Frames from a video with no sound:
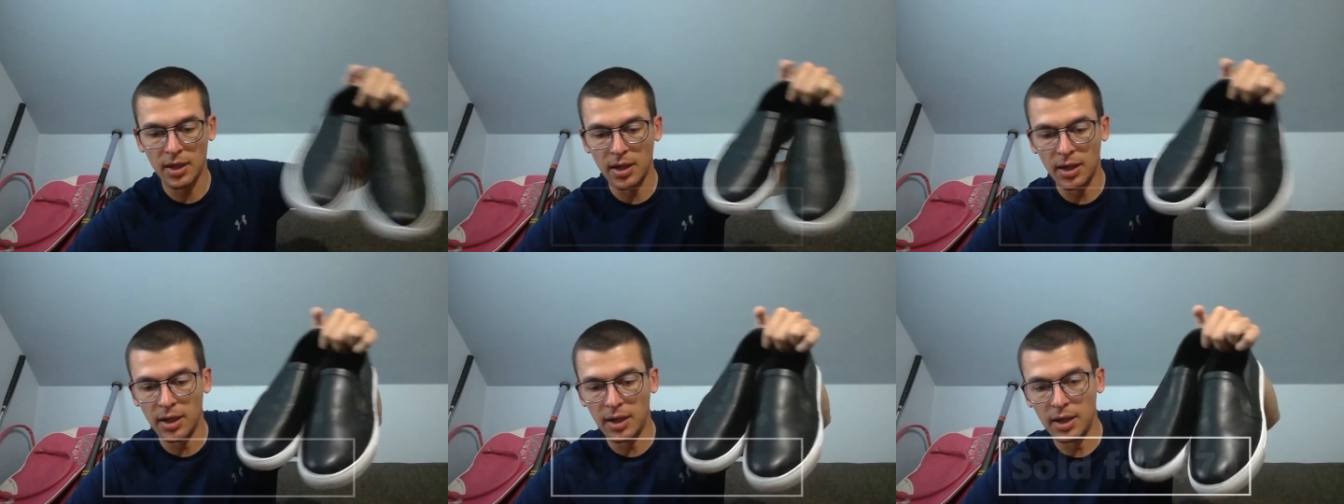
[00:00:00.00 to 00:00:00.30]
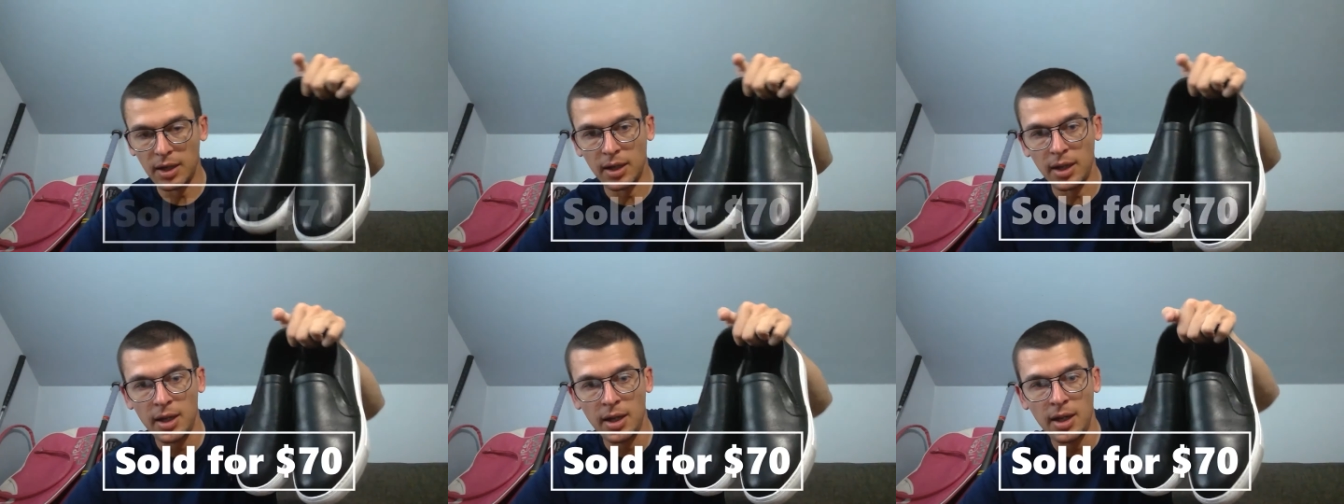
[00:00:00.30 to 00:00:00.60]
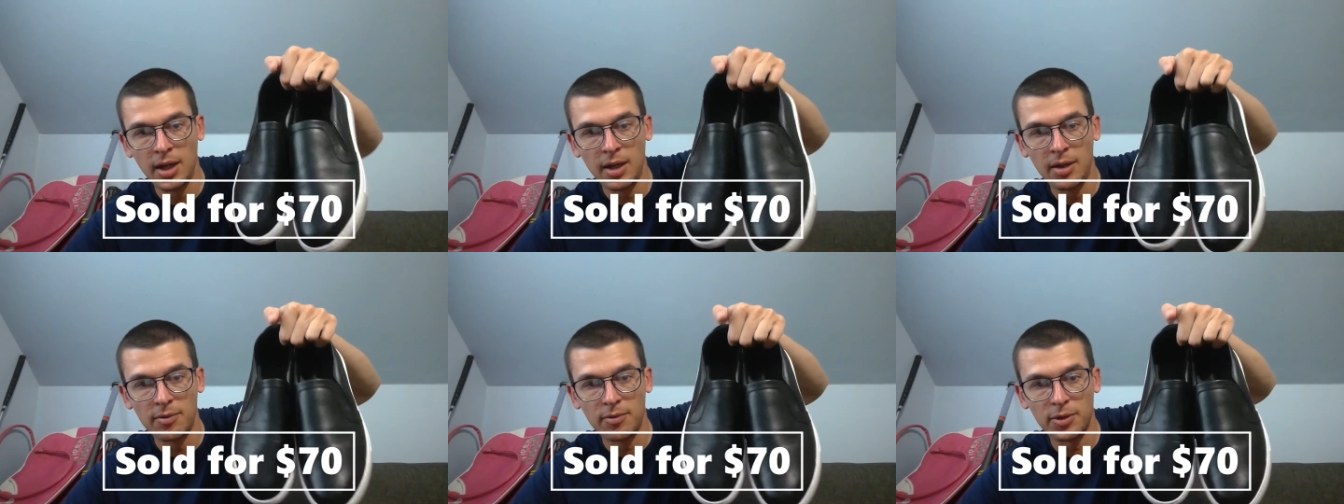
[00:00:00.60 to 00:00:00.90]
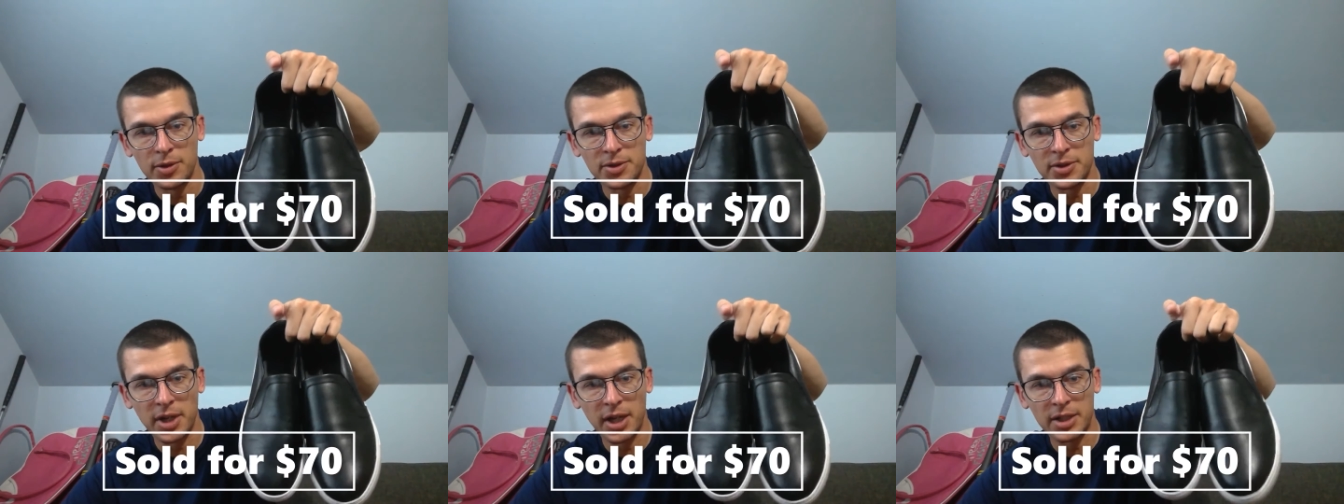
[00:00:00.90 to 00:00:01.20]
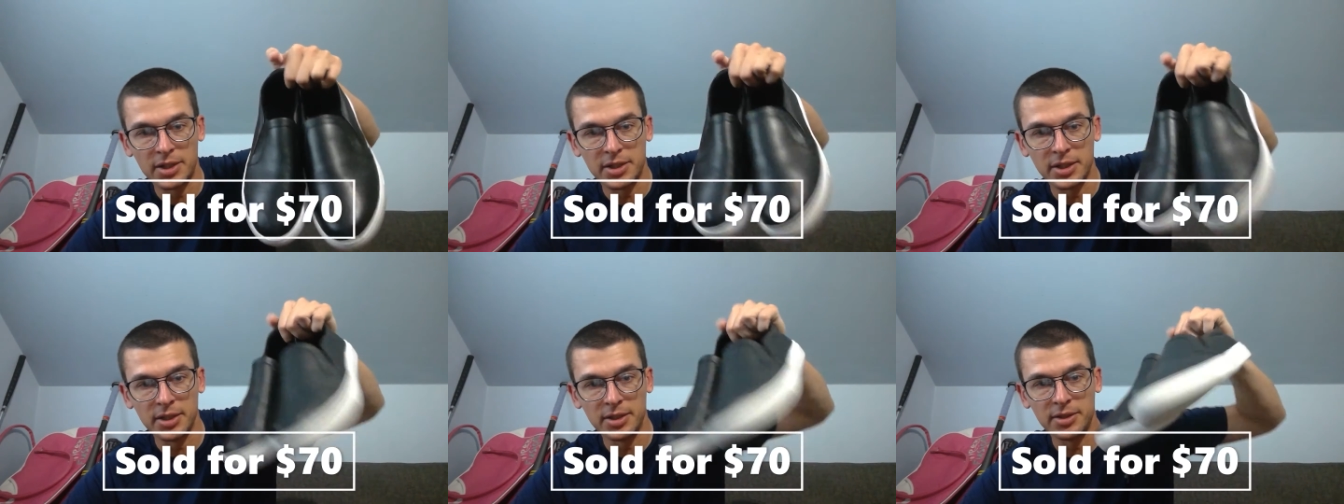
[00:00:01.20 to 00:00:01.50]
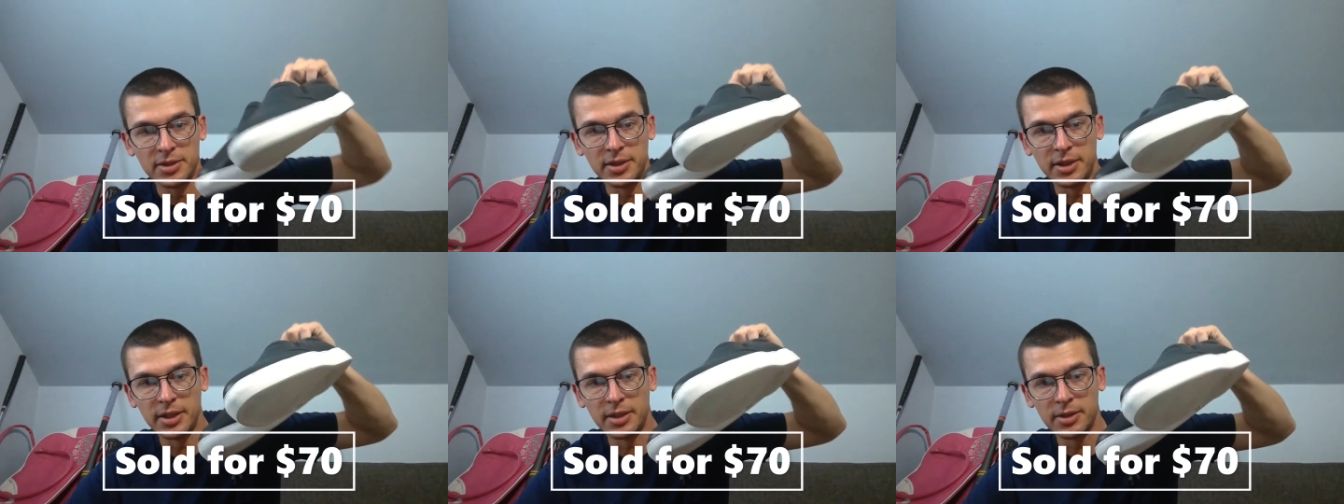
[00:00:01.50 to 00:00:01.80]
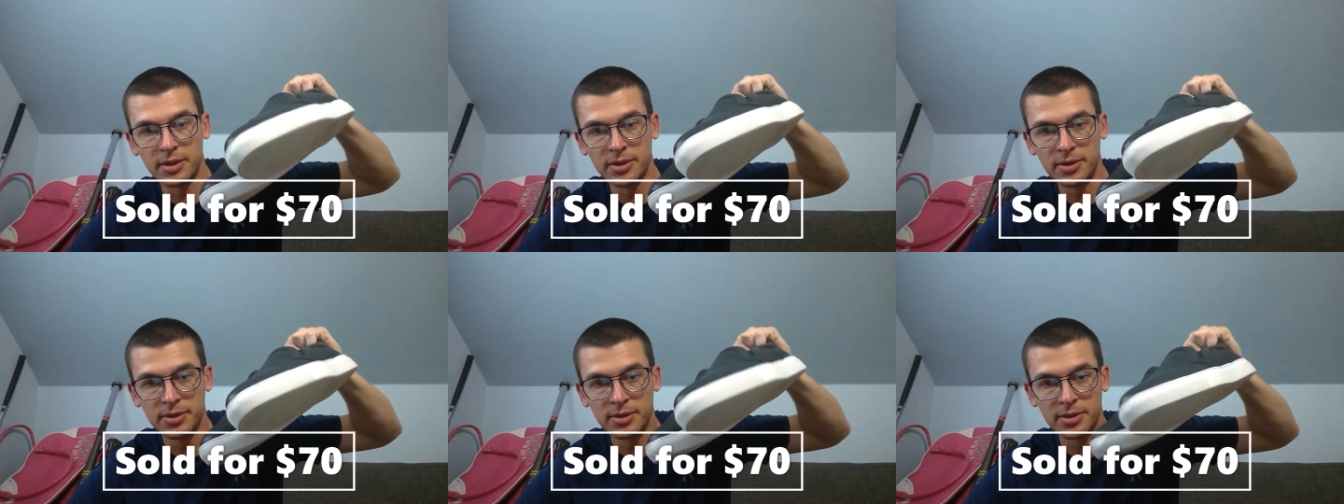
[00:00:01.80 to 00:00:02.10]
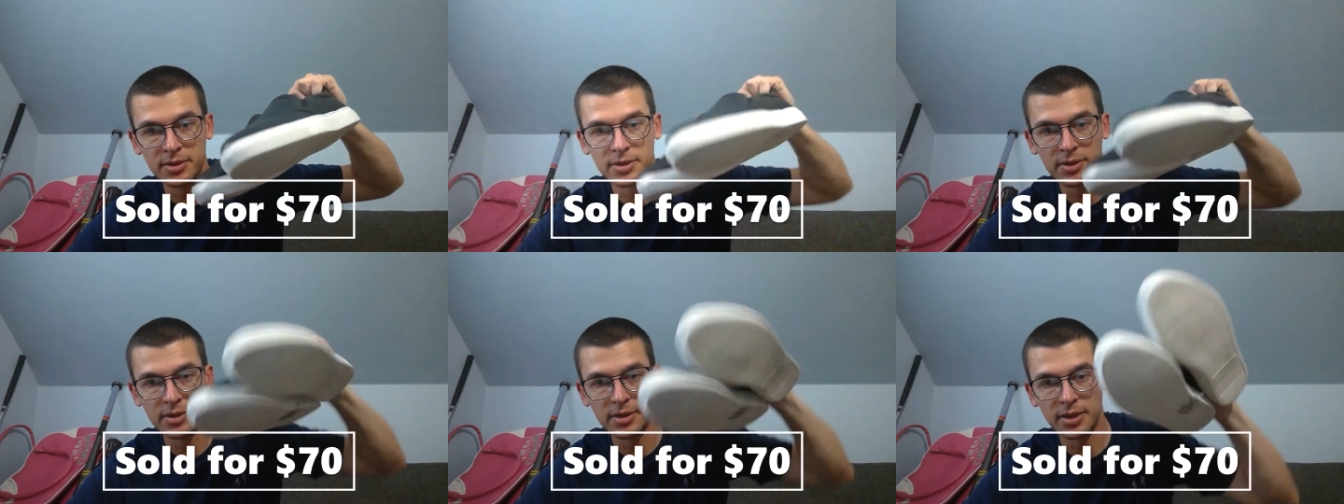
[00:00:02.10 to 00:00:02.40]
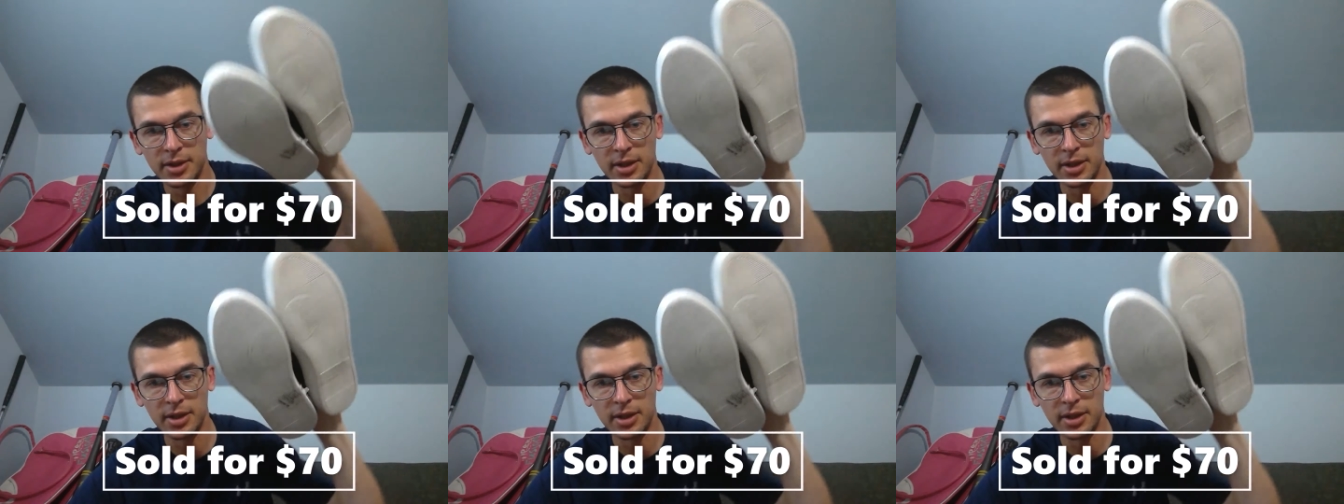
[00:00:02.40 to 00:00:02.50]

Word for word: Uh, Versace sneakers.